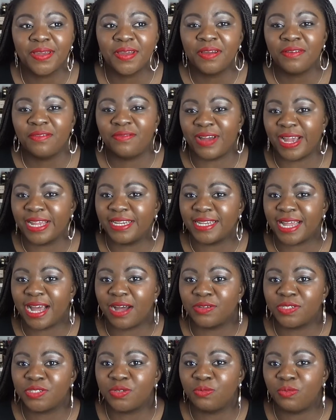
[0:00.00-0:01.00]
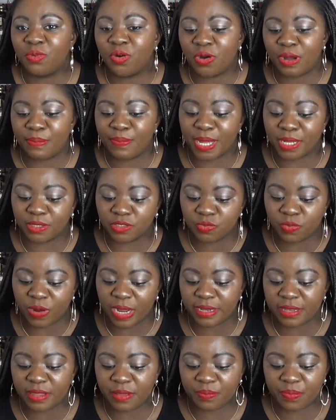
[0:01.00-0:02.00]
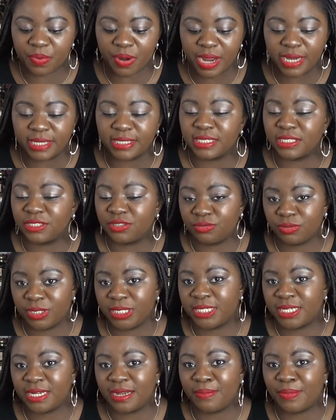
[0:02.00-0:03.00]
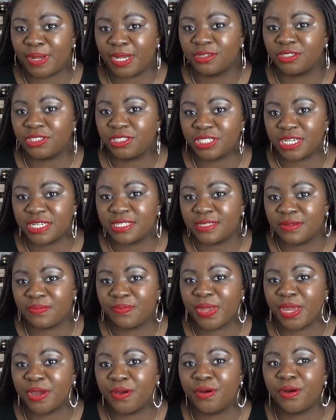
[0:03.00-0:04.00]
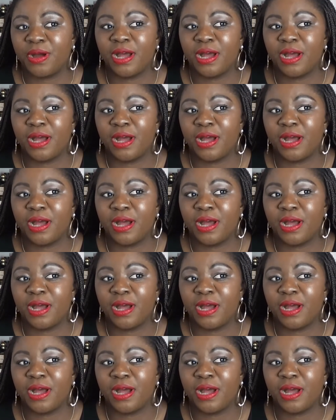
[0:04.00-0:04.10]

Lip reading: find out more about what the brand is written about, Jezebel,